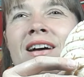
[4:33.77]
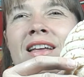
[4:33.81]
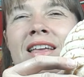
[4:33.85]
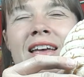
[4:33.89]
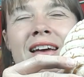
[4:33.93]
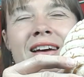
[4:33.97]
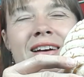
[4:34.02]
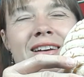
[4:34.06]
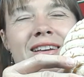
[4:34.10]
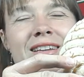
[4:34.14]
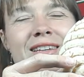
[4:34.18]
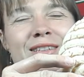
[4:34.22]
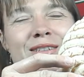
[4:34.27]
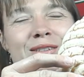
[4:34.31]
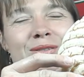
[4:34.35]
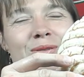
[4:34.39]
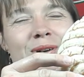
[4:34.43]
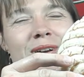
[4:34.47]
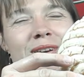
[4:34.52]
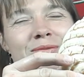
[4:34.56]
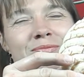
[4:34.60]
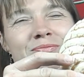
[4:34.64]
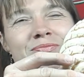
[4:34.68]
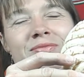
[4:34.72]
Yeah, he's
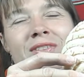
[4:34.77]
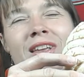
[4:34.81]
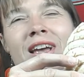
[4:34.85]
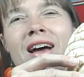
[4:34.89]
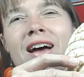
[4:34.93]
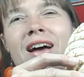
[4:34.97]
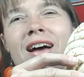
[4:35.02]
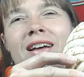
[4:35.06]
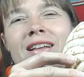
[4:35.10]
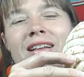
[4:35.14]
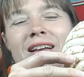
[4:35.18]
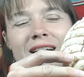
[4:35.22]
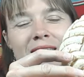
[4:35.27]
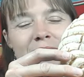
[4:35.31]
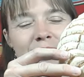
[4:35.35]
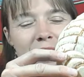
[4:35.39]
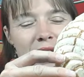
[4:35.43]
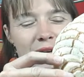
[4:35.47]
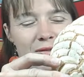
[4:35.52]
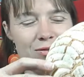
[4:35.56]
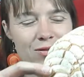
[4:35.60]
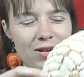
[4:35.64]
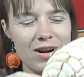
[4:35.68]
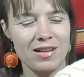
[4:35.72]

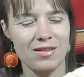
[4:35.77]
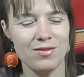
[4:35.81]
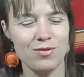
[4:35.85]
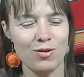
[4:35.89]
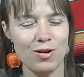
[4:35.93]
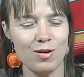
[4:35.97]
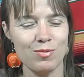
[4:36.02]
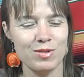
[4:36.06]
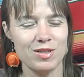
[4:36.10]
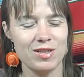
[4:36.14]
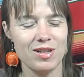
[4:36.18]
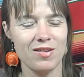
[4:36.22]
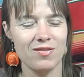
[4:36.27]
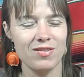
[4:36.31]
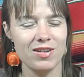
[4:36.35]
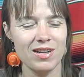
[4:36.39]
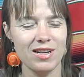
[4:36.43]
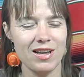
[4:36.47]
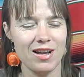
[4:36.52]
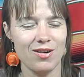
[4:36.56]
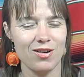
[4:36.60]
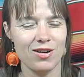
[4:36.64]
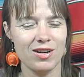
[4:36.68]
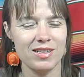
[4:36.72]
my friend from
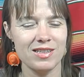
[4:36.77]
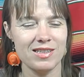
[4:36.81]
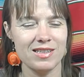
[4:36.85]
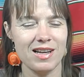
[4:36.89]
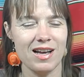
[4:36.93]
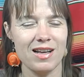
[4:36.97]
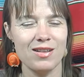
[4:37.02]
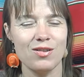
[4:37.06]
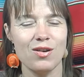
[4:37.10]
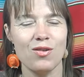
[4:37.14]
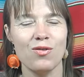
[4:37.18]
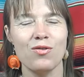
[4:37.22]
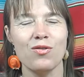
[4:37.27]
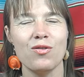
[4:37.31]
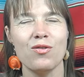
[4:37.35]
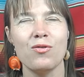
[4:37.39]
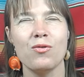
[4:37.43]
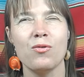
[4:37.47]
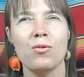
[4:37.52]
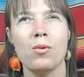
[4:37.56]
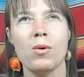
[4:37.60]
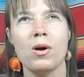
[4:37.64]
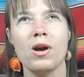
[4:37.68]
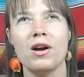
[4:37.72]
Slovenia, no, he's kind of
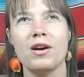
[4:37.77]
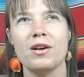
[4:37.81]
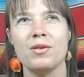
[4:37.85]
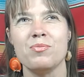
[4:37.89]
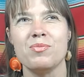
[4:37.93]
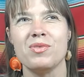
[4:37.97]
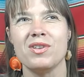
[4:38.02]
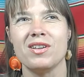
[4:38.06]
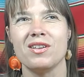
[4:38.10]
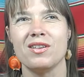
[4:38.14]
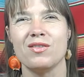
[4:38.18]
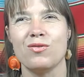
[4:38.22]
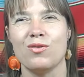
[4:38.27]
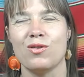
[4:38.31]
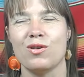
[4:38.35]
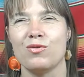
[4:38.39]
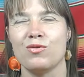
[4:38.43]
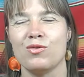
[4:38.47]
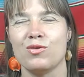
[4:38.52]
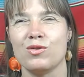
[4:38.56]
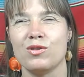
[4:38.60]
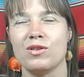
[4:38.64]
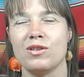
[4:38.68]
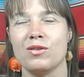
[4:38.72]
very picky for
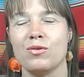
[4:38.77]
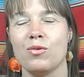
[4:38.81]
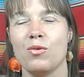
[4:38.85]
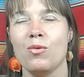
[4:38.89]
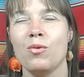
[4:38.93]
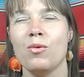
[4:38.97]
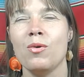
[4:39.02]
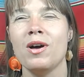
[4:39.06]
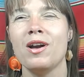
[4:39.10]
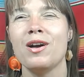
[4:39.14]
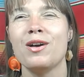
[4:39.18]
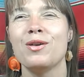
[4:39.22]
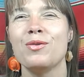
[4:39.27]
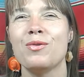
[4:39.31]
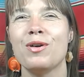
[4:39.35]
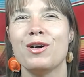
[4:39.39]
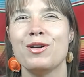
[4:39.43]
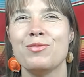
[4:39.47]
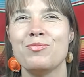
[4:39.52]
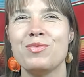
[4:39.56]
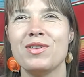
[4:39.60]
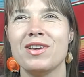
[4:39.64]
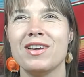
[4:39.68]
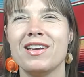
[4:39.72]
food.
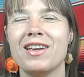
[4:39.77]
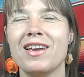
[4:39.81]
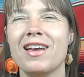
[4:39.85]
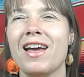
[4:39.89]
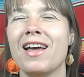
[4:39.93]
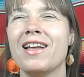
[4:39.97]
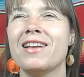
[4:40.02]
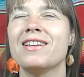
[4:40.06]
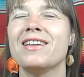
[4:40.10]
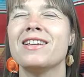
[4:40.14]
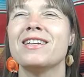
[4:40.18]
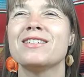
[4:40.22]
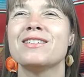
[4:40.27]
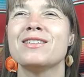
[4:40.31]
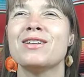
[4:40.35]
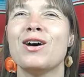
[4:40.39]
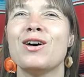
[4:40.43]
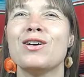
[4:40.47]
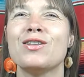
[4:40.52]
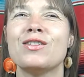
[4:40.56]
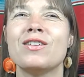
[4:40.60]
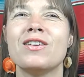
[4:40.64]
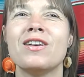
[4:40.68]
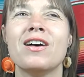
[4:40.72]
Very picky, and he's
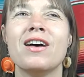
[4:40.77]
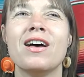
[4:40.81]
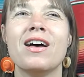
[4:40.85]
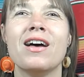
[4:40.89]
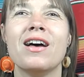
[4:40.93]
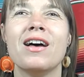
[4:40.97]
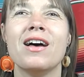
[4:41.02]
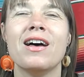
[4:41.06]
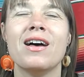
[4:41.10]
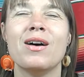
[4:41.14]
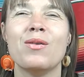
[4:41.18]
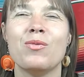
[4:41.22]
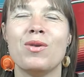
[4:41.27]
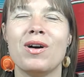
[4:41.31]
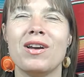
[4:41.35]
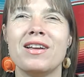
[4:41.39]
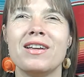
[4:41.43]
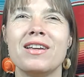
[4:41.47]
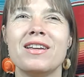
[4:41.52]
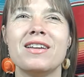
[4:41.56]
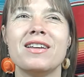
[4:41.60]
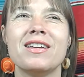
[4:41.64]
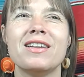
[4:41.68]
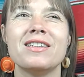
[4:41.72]
not... Well,
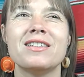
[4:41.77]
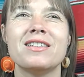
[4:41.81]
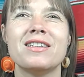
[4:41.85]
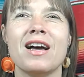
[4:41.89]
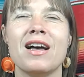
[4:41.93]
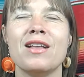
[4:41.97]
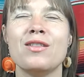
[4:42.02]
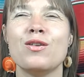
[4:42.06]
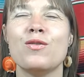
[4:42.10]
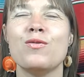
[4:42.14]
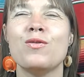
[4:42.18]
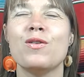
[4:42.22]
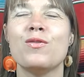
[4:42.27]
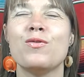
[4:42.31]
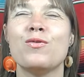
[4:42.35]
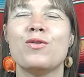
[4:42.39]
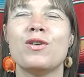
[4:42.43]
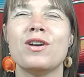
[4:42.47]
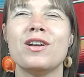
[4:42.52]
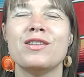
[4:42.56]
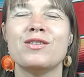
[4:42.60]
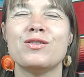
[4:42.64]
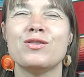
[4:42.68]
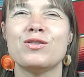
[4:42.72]
he's kind of
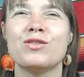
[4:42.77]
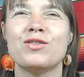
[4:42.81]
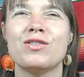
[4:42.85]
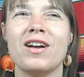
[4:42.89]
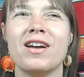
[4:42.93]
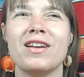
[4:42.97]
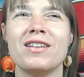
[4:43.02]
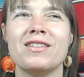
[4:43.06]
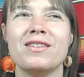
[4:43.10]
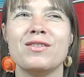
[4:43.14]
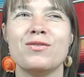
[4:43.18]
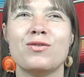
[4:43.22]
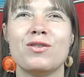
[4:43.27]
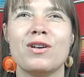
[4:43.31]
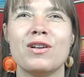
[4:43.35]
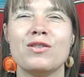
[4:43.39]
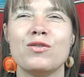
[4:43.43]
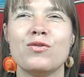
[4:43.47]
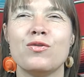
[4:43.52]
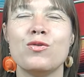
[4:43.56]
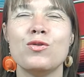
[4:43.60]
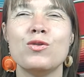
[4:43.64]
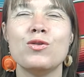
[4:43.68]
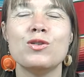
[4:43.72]
afraid to try different
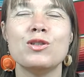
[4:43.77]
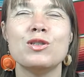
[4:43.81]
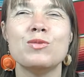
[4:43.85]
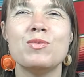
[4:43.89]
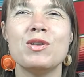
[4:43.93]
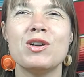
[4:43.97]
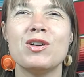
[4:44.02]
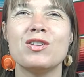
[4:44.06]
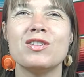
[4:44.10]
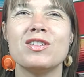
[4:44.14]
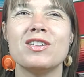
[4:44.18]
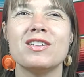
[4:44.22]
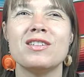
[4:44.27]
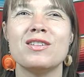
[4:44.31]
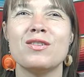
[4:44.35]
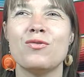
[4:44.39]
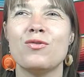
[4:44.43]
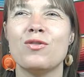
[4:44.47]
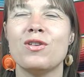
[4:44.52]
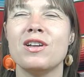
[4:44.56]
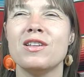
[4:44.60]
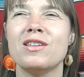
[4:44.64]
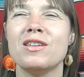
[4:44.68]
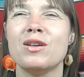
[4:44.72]
foods because he's
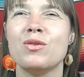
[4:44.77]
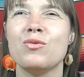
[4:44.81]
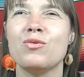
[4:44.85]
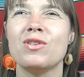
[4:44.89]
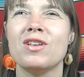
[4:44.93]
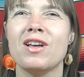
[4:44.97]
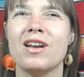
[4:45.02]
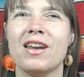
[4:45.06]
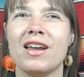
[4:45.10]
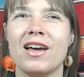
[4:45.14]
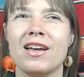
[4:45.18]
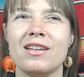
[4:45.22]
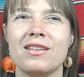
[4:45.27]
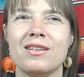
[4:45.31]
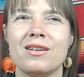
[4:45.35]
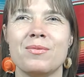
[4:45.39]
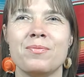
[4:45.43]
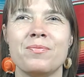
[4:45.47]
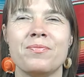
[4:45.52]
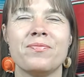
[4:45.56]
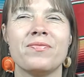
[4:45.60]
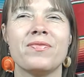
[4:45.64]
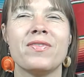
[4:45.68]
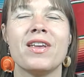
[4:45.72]
afraid he wouldn't like
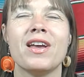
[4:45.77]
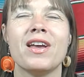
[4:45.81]
them.